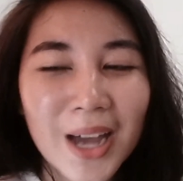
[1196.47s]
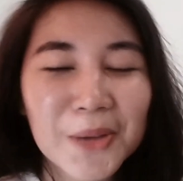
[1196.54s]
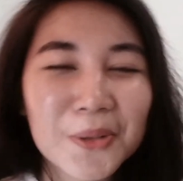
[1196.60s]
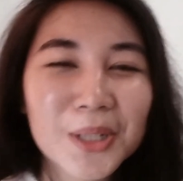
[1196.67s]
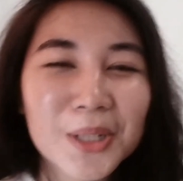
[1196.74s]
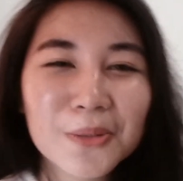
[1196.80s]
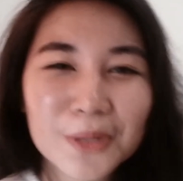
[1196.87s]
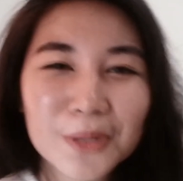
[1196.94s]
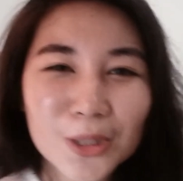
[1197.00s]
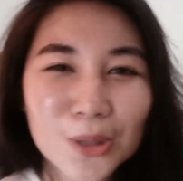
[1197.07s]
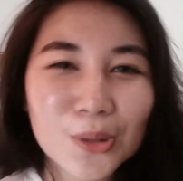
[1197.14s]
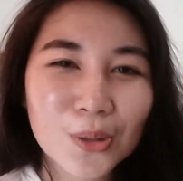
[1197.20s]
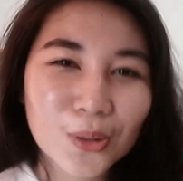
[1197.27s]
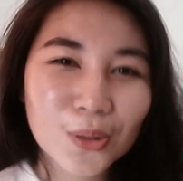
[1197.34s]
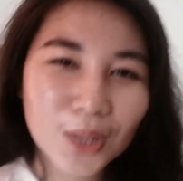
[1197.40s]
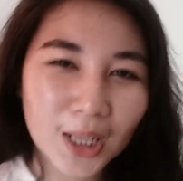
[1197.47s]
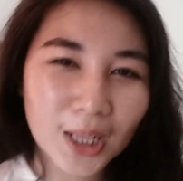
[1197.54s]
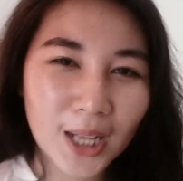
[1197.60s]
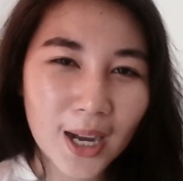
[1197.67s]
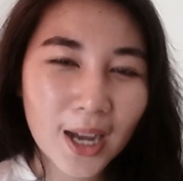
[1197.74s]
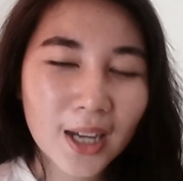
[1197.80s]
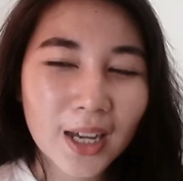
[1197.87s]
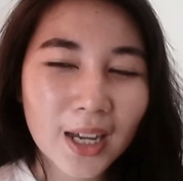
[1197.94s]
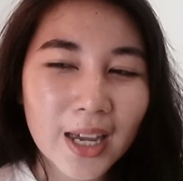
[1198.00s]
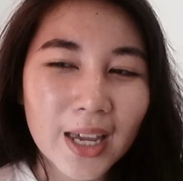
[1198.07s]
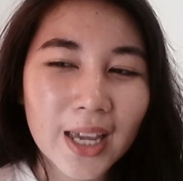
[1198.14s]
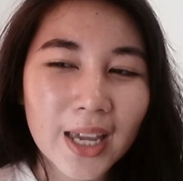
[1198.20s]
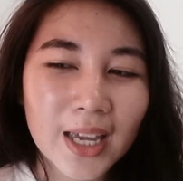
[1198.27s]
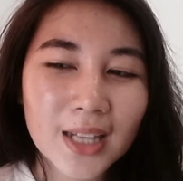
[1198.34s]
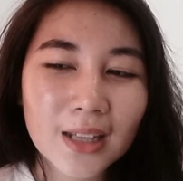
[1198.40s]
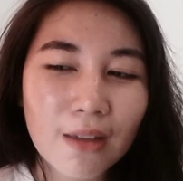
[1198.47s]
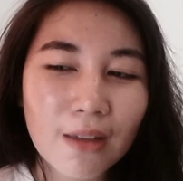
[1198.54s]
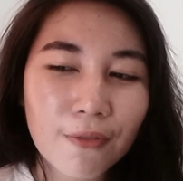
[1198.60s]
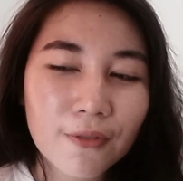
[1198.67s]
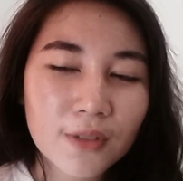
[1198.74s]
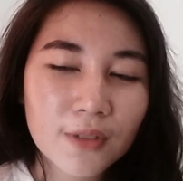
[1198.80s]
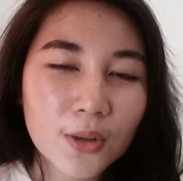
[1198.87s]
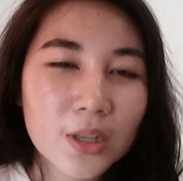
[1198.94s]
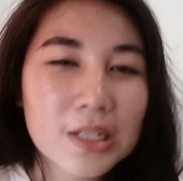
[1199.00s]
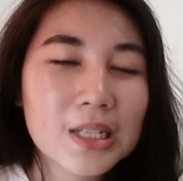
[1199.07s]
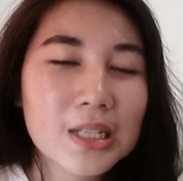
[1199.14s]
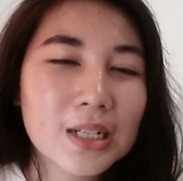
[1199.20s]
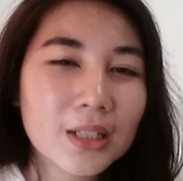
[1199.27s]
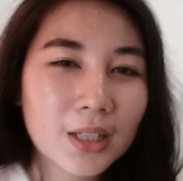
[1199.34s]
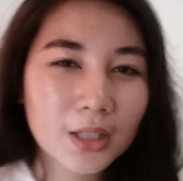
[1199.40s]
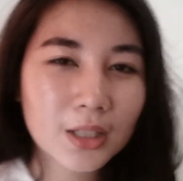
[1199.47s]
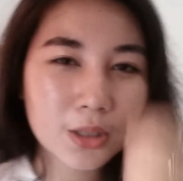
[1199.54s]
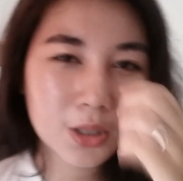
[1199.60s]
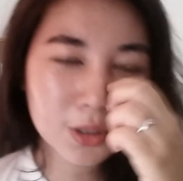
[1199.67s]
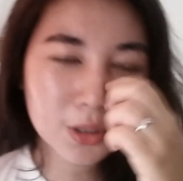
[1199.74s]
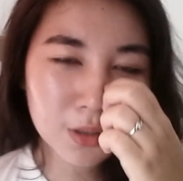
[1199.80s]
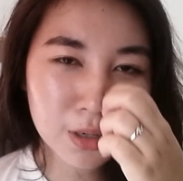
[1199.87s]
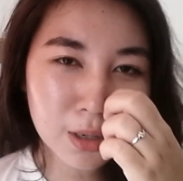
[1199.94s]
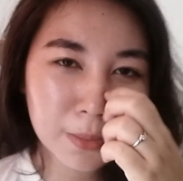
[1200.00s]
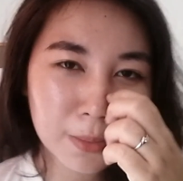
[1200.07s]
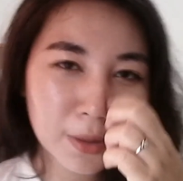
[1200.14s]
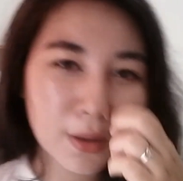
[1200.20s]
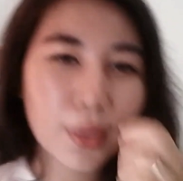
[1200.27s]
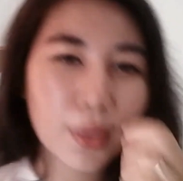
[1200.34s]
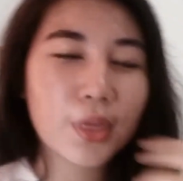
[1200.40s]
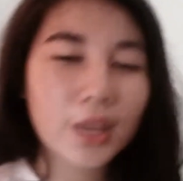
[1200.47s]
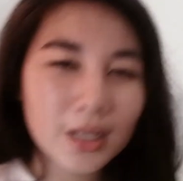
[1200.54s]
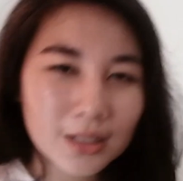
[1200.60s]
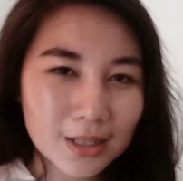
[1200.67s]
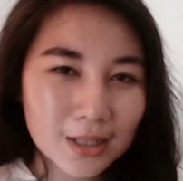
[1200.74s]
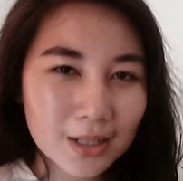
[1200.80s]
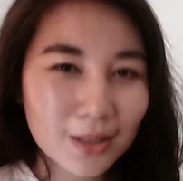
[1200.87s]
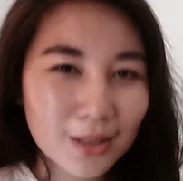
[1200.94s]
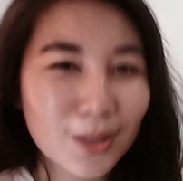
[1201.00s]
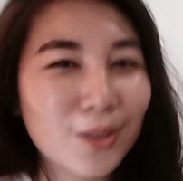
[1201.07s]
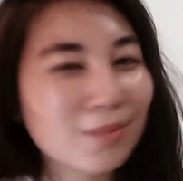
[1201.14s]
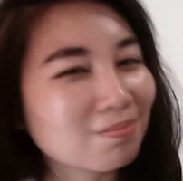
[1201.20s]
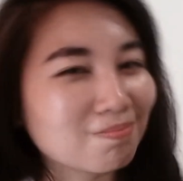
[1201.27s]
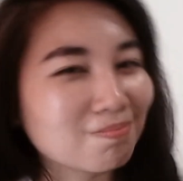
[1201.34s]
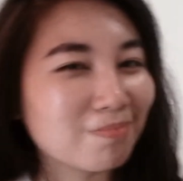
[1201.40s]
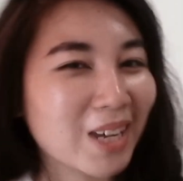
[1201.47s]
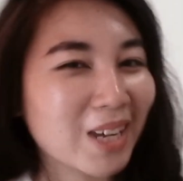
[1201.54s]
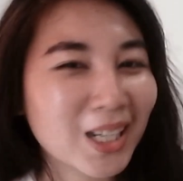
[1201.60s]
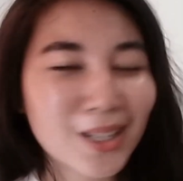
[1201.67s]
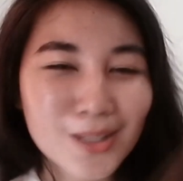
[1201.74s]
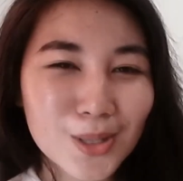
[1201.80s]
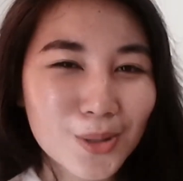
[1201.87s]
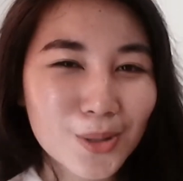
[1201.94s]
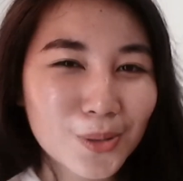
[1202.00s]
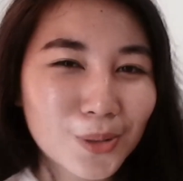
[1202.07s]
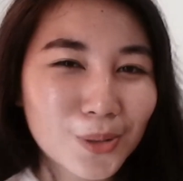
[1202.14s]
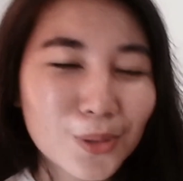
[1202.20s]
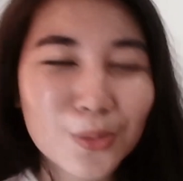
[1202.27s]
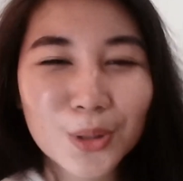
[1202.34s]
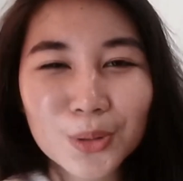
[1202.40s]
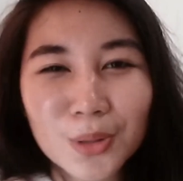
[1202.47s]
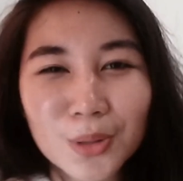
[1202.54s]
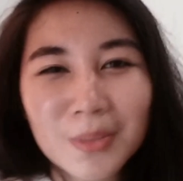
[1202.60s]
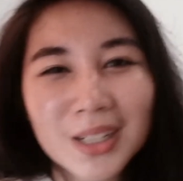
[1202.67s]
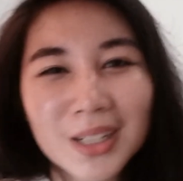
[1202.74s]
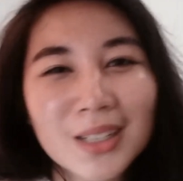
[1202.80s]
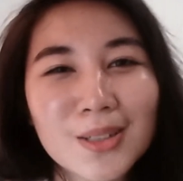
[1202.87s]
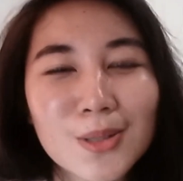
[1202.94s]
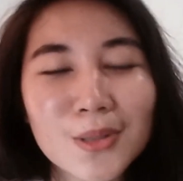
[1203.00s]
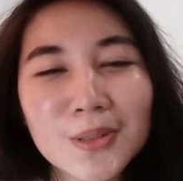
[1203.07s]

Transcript: I really wish you good luck. And if you're still not sure about things, medical school, road to medical